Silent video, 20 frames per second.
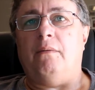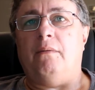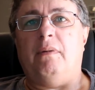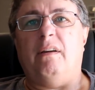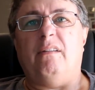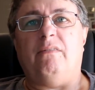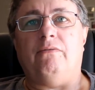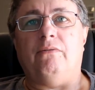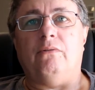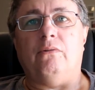
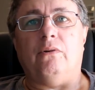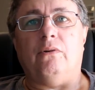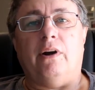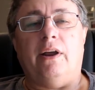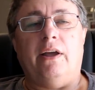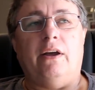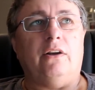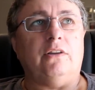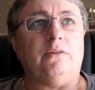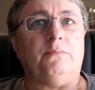about
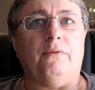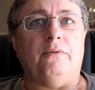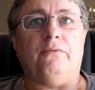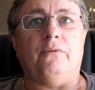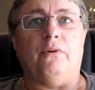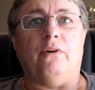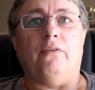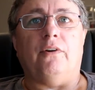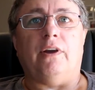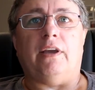4 hours
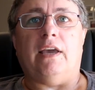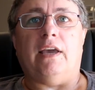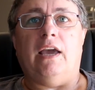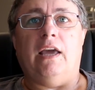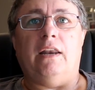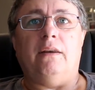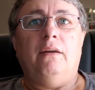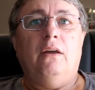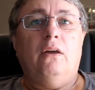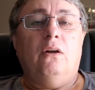before if I
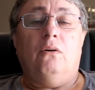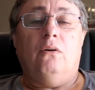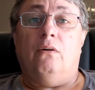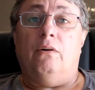can.